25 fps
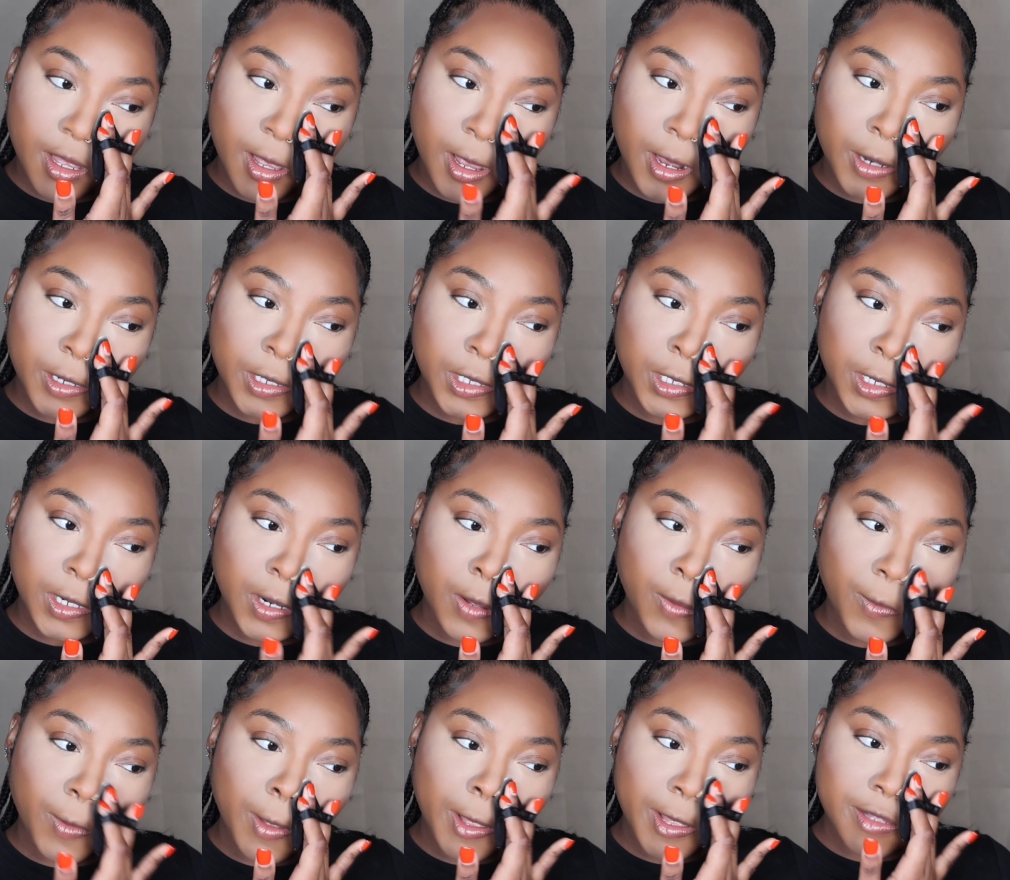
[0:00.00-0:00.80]
I should
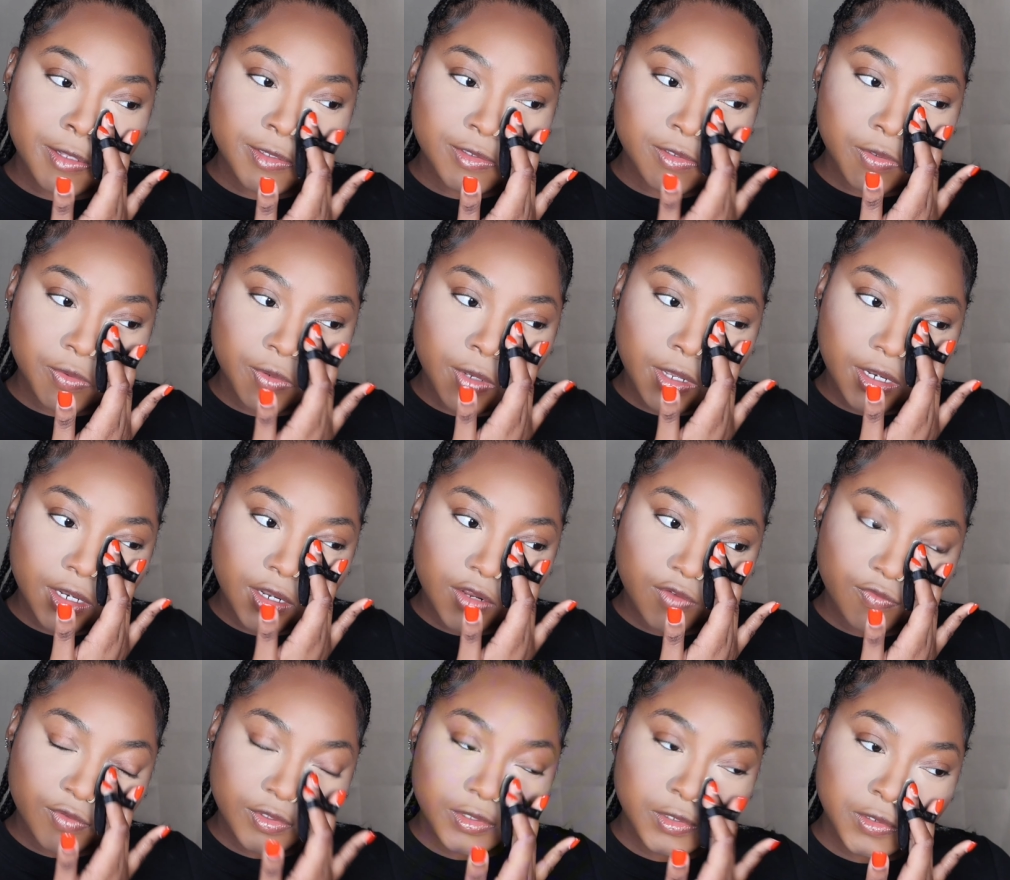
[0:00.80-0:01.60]
have went to a
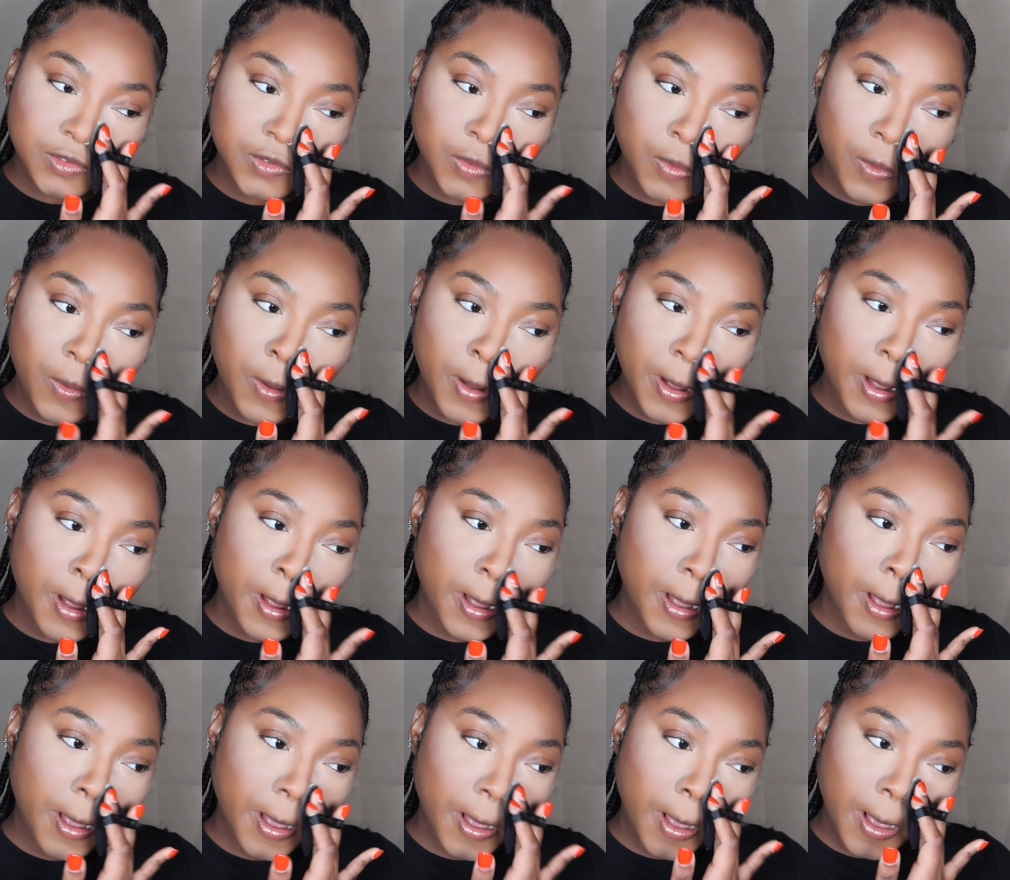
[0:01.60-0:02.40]
different store
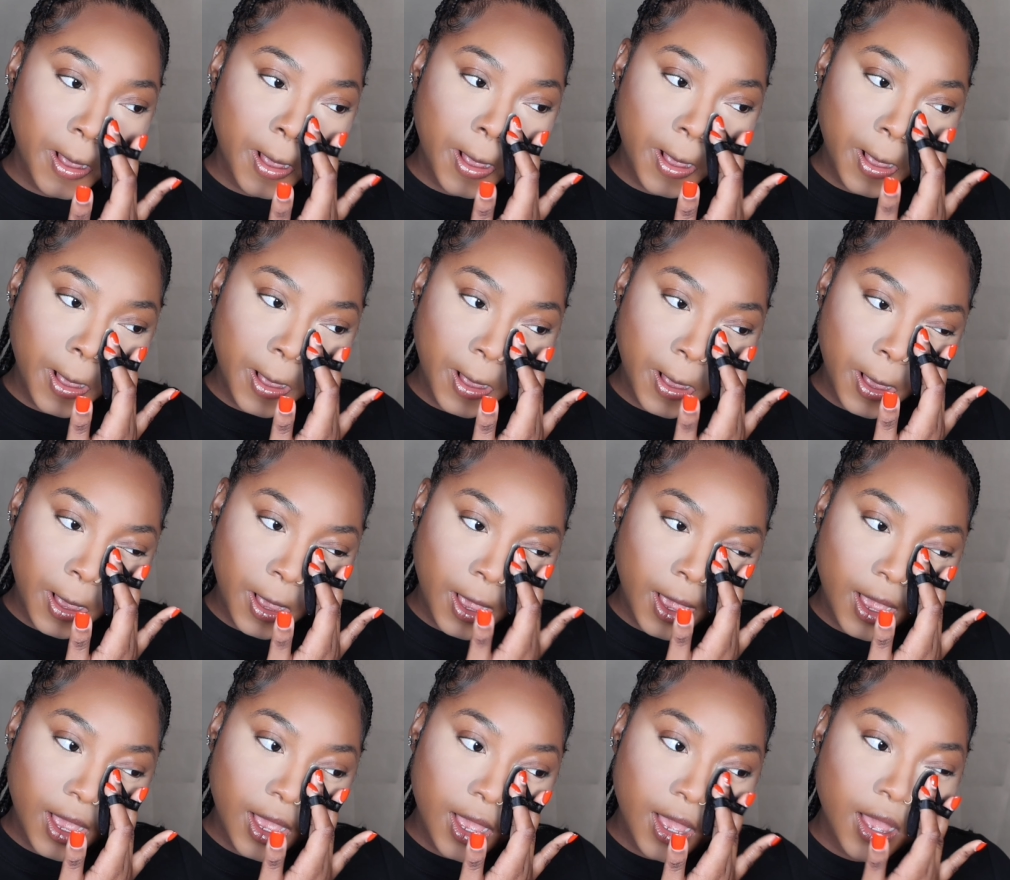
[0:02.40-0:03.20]

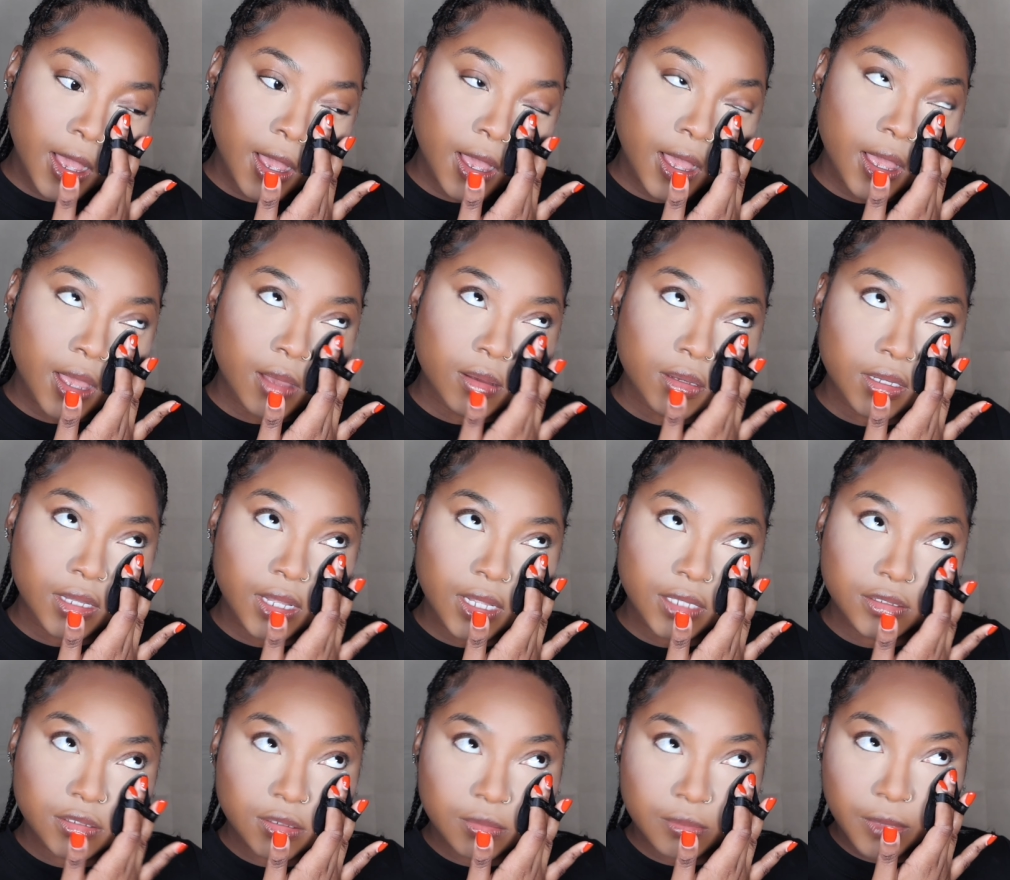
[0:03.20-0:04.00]
and
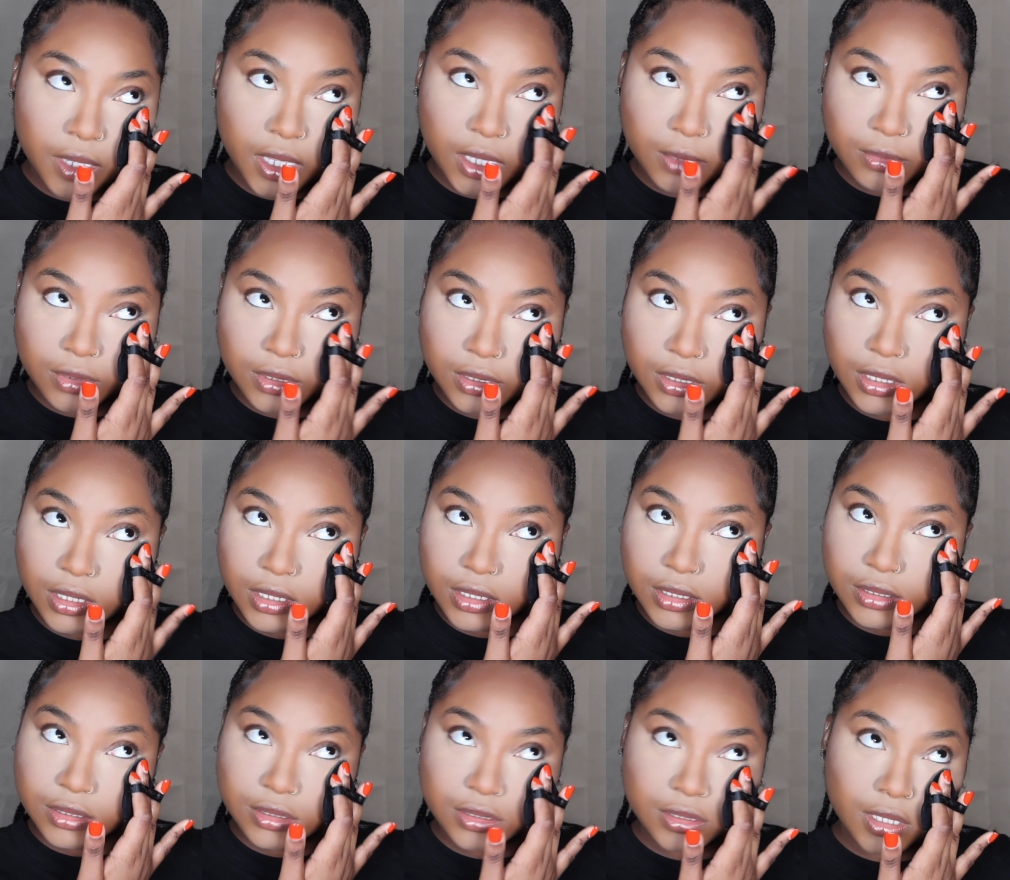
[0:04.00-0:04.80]
got from
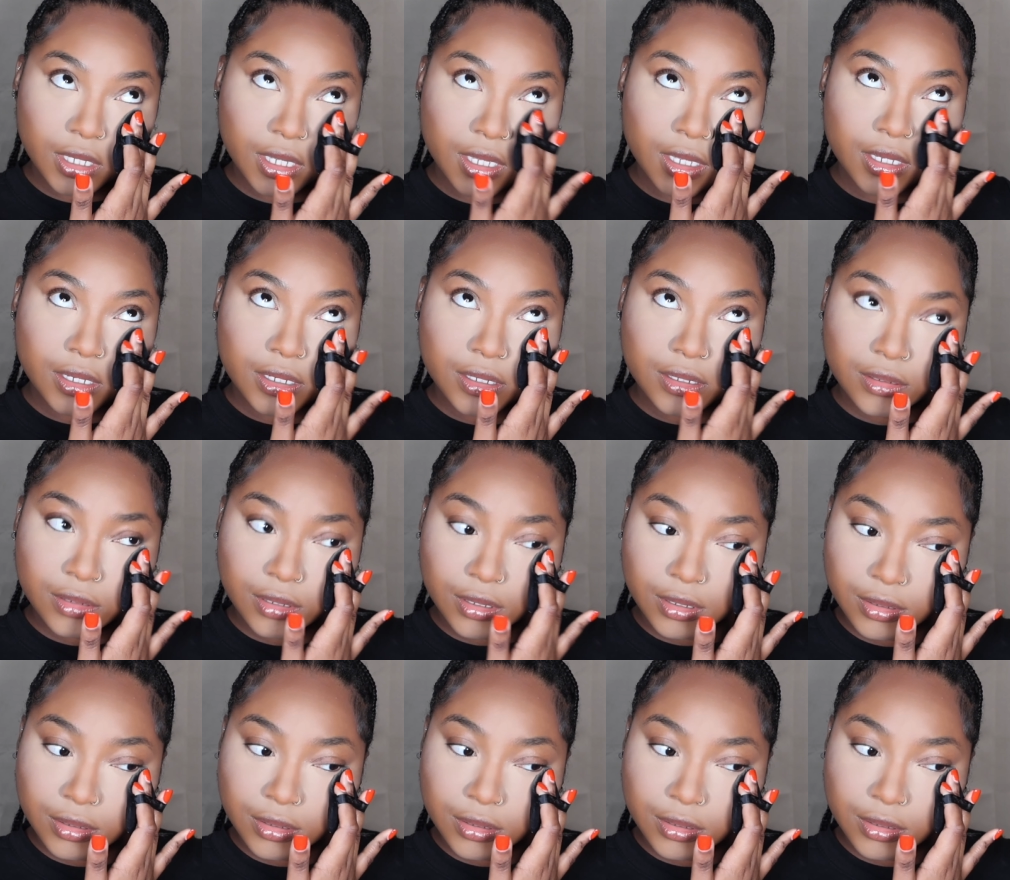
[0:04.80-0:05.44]
Maybelline instead.